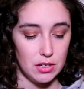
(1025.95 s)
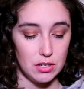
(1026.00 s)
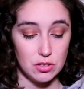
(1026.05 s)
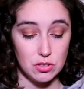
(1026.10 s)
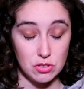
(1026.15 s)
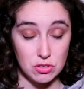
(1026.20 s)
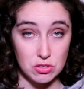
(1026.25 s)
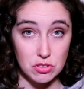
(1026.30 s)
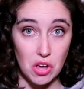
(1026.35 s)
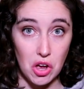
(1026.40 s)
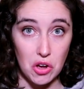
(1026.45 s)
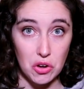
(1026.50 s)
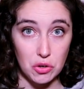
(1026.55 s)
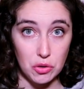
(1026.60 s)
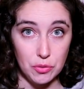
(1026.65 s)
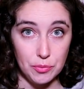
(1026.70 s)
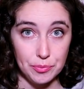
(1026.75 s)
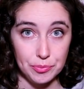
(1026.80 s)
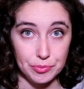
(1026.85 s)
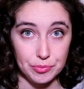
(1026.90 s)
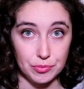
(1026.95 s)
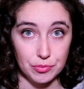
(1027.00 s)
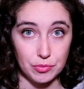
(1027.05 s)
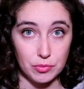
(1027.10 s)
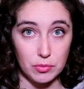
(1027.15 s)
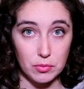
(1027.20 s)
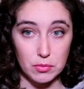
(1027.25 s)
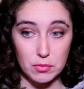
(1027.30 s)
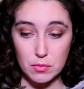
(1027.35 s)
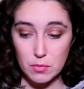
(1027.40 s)
So,
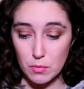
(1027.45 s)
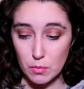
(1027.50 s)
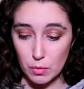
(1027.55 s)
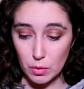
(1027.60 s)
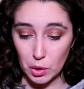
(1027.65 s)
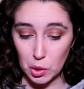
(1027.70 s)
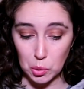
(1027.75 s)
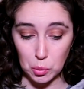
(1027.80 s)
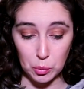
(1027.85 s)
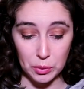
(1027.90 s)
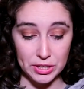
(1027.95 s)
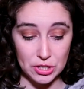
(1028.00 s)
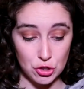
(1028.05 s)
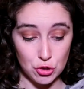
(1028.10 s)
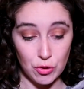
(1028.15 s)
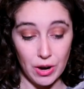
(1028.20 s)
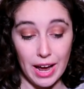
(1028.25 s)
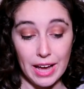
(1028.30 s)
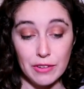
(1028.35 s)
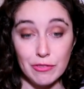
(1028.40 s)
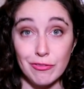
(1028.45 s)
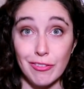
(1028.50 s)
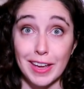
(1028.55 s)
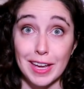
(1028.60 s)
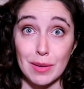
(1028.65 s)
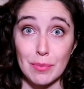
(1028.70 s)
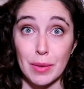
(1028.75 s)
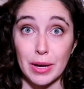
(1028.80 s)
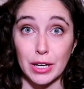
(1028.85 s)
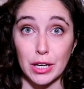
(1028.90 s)
we tried
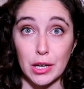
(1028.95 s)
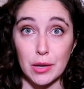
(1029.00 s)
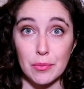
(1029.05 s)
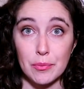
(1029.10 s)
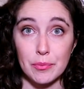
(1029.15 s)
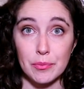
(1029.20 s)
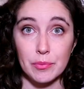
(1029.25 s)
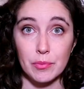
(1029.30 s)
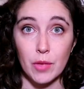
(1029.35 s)
fake money.